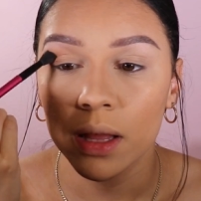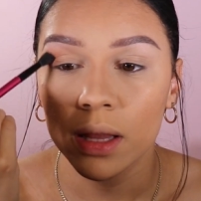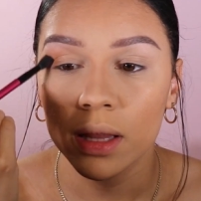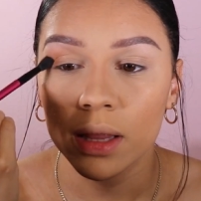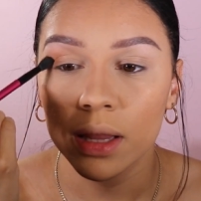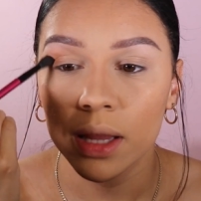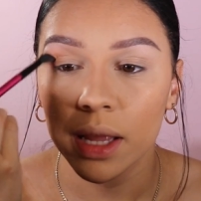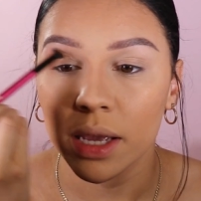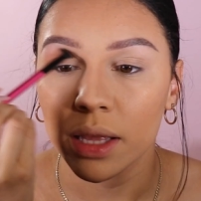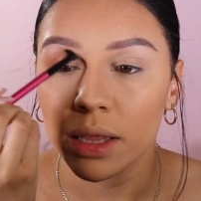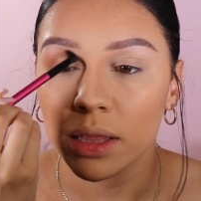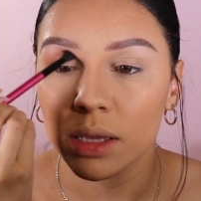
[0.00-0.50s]

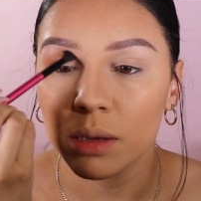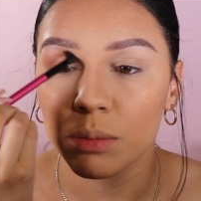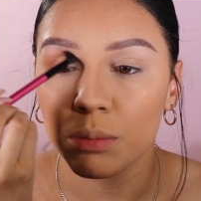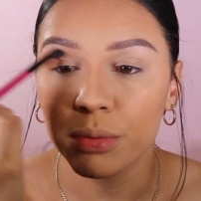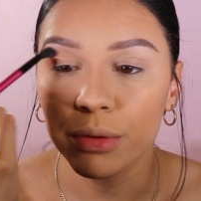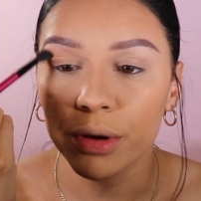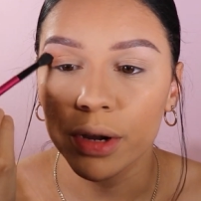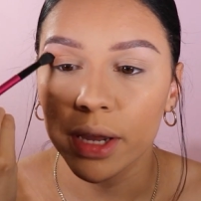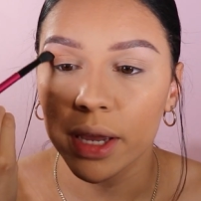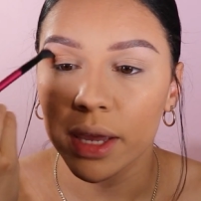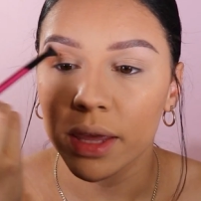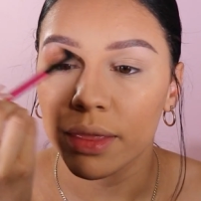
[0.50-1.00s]
lightly
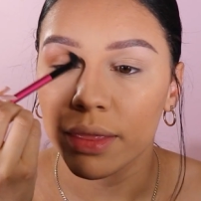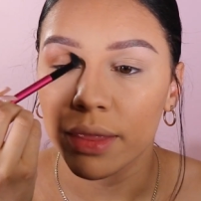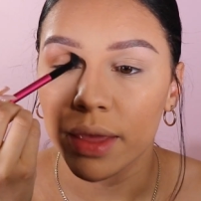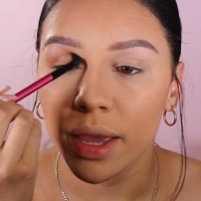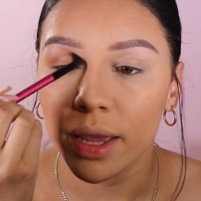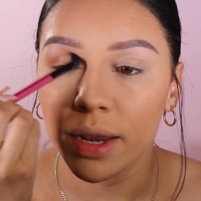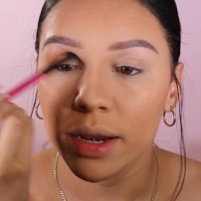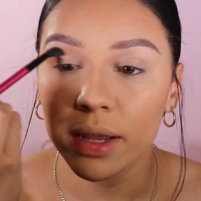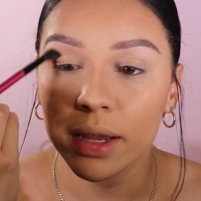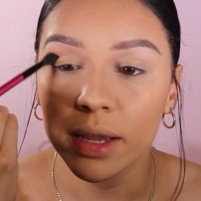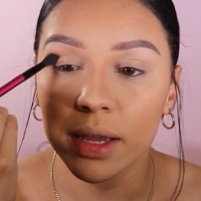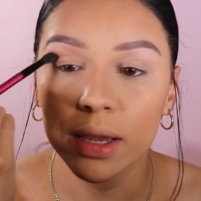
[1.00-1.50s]
bringing
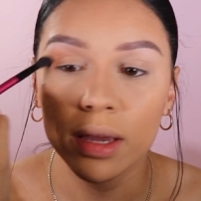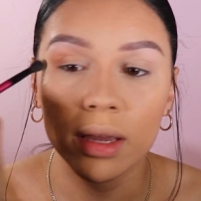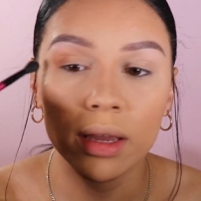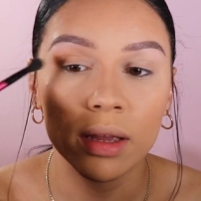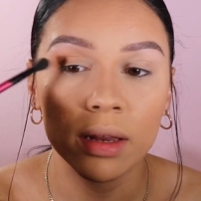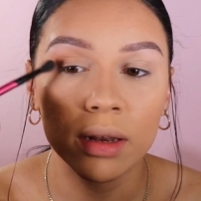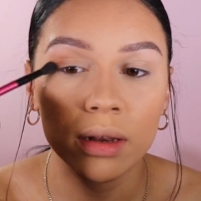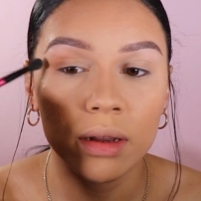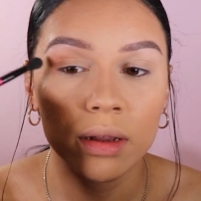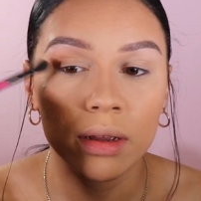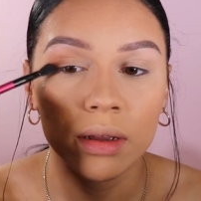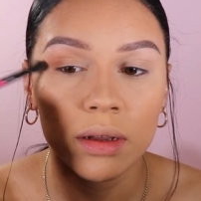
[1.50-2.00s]
that
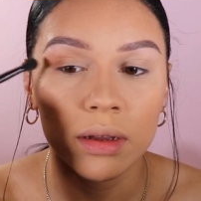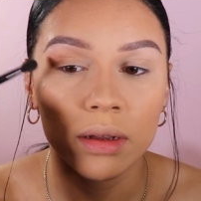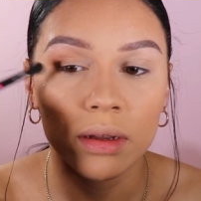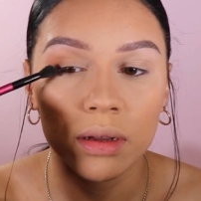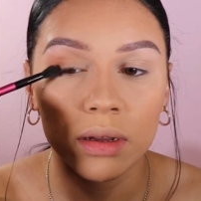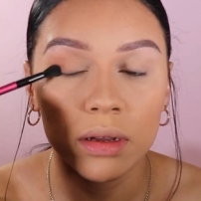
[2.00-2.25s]
in.